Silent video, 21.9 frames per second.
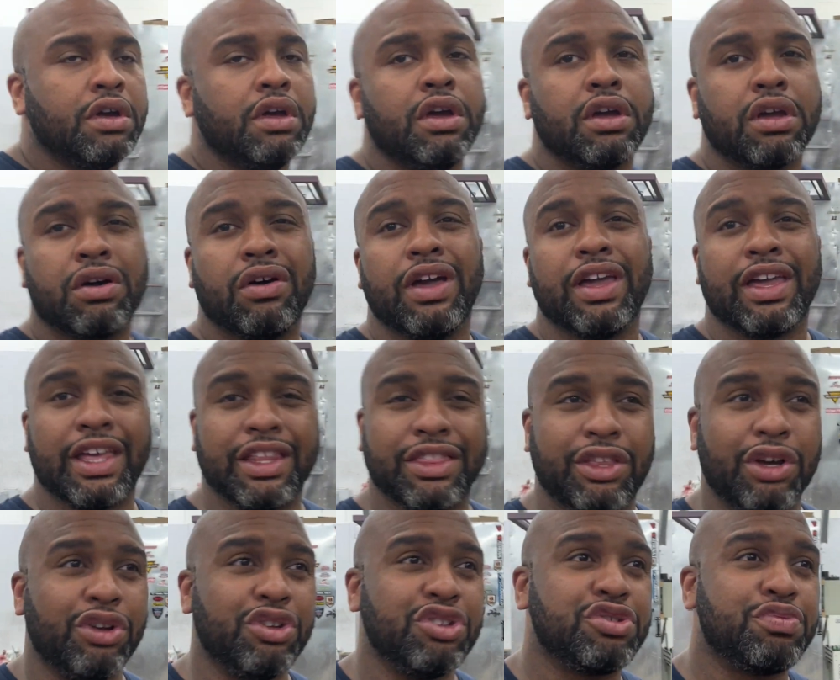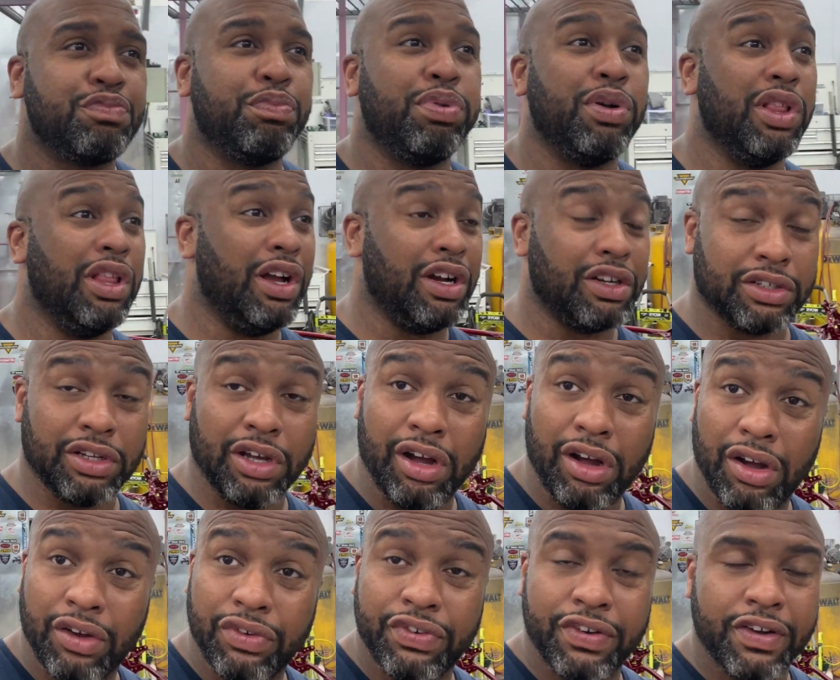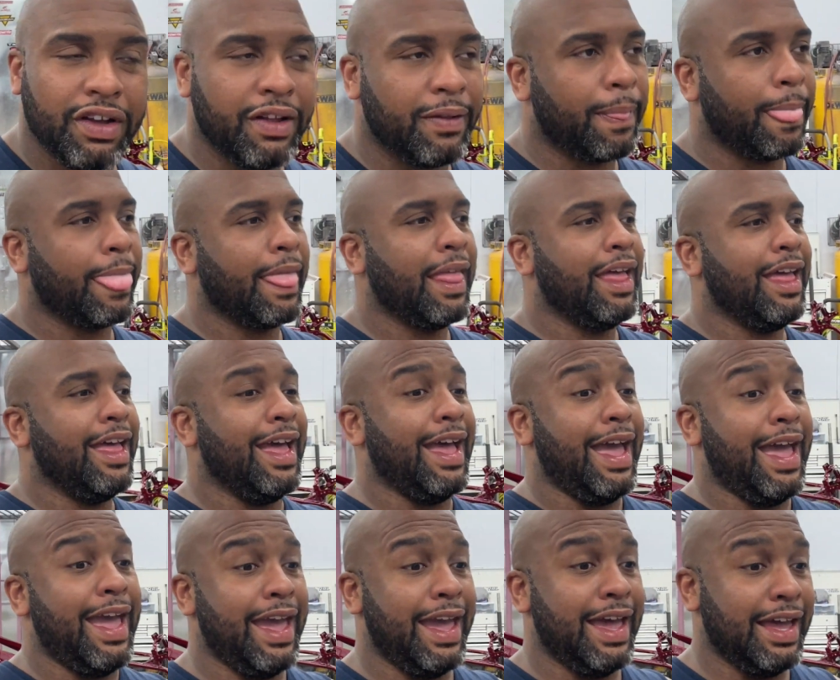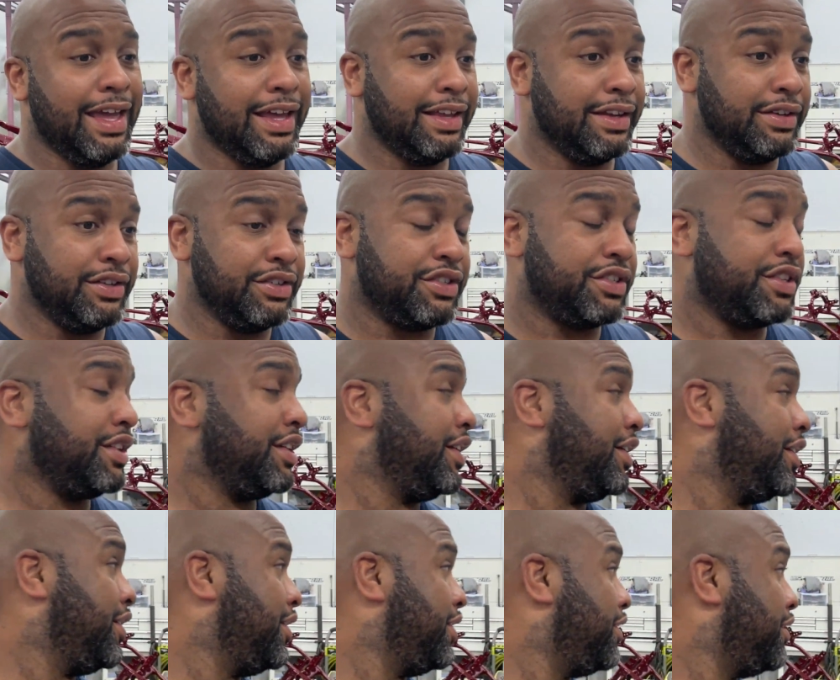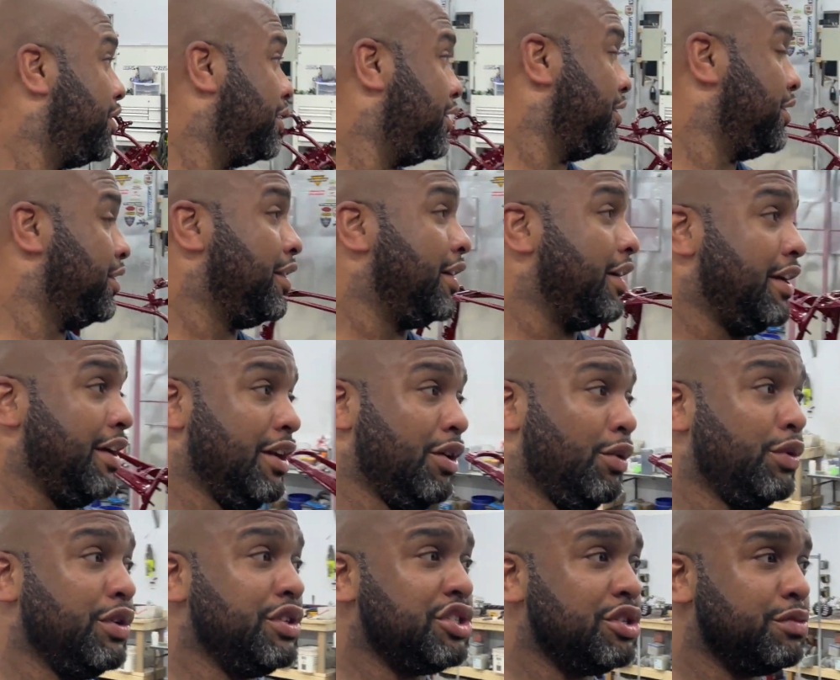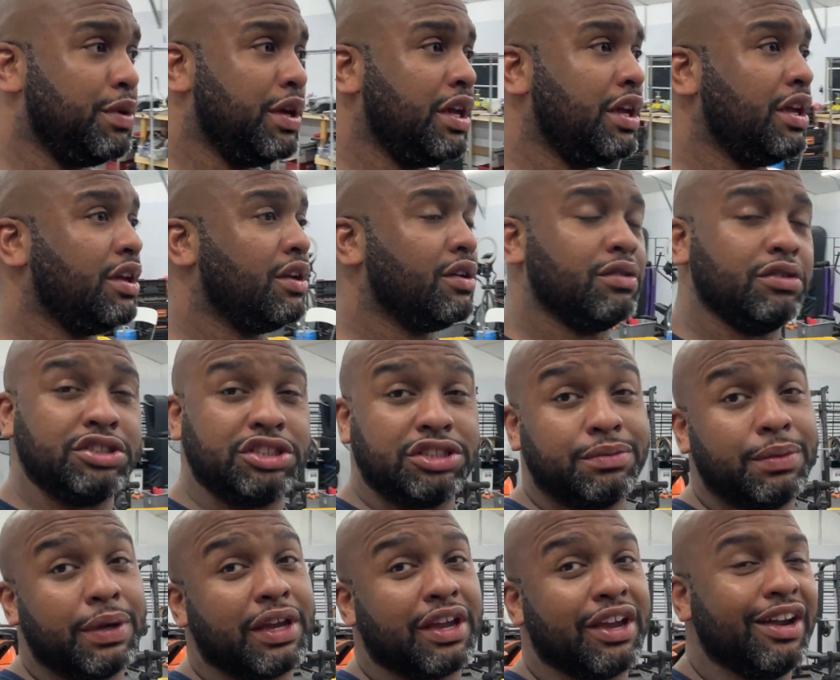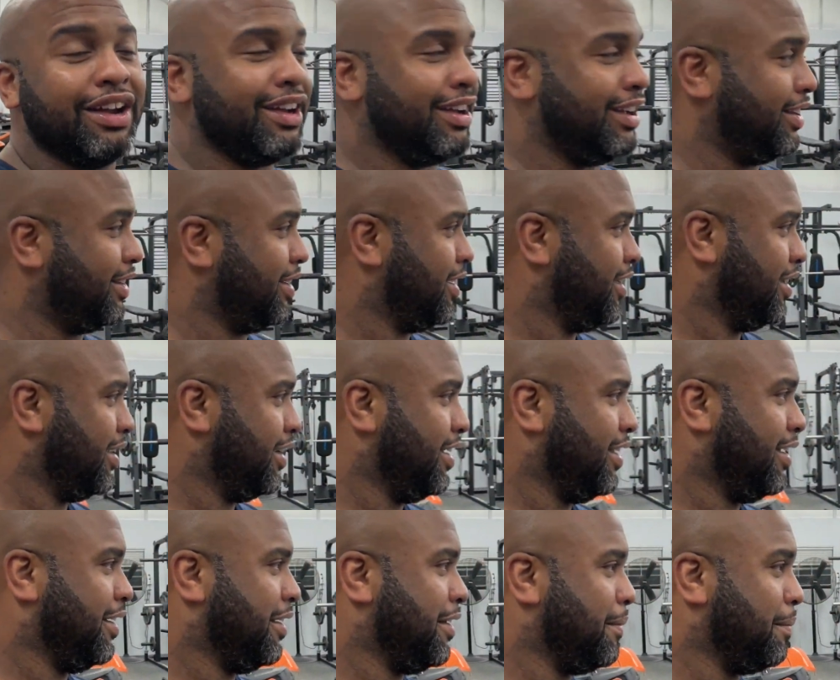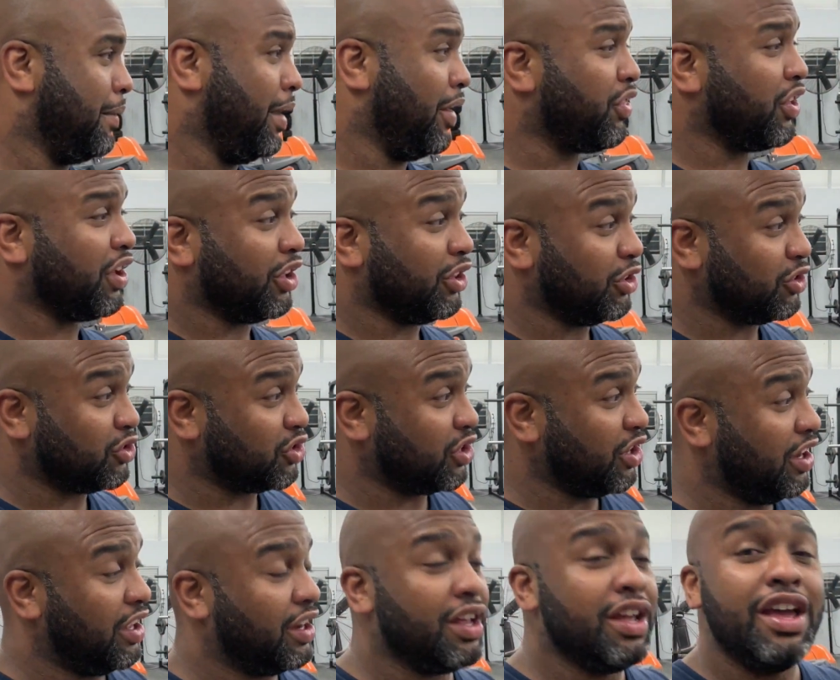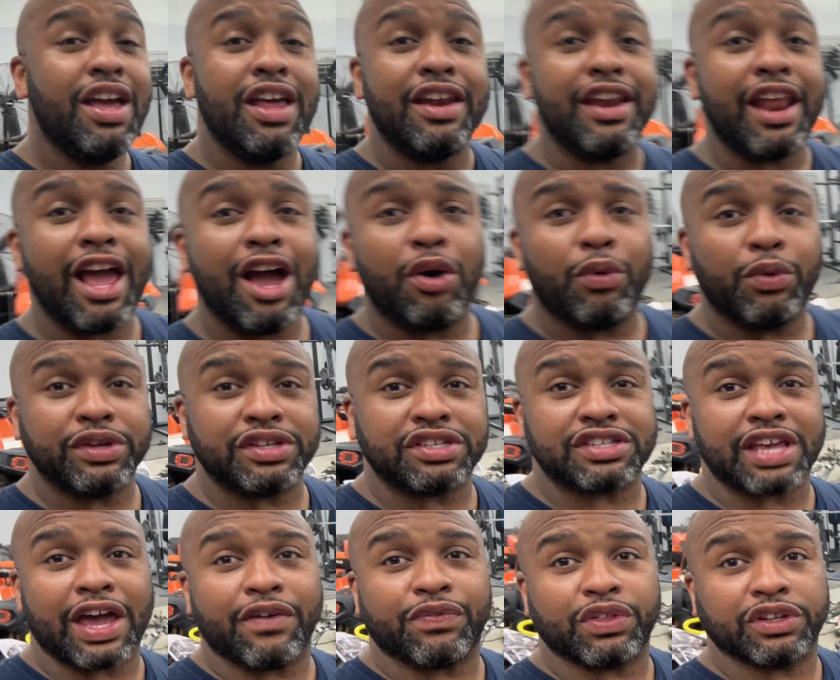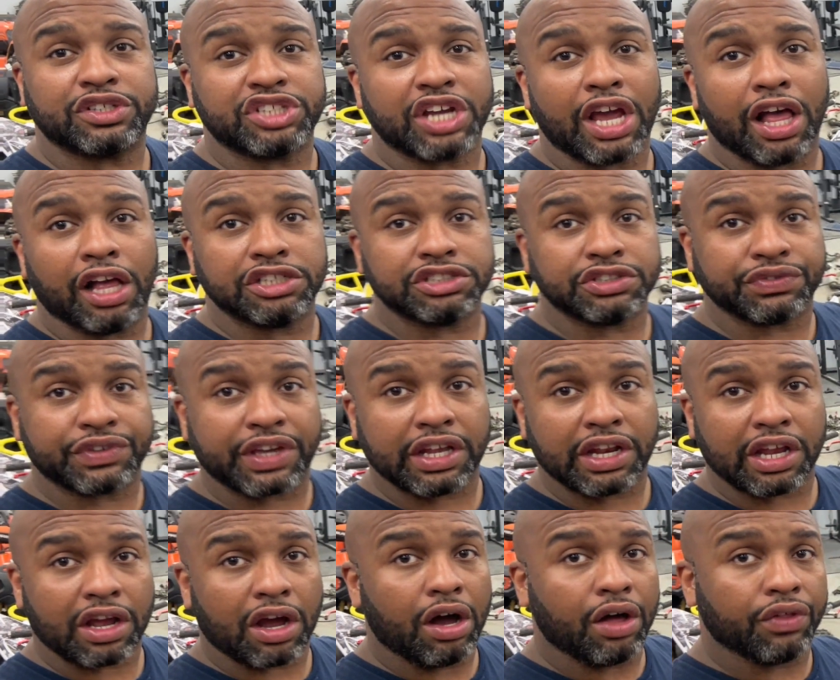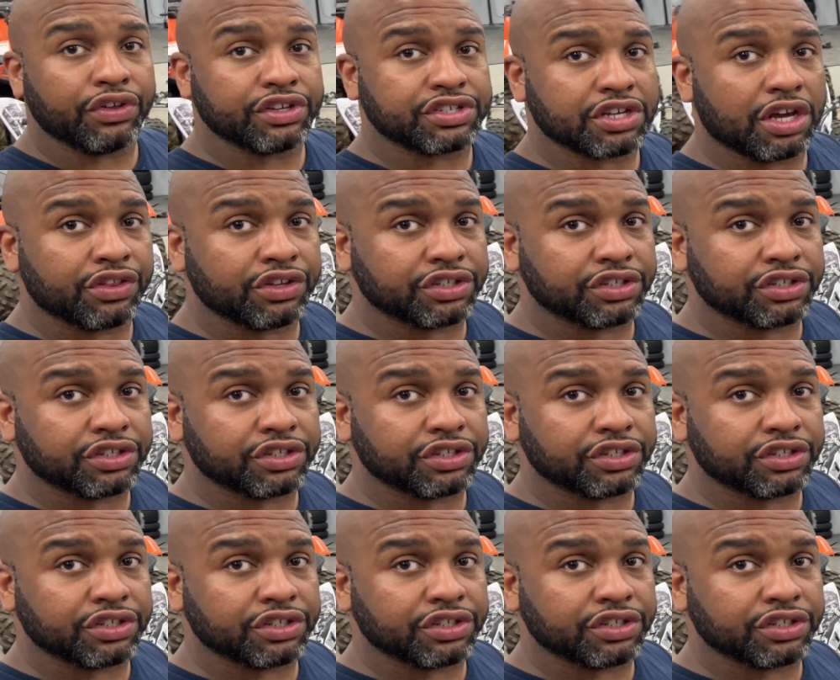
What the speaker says: Go ahead and get those plugged off. And you know, we should be good. I think it looks good. Now we just have the challenge of getting all this other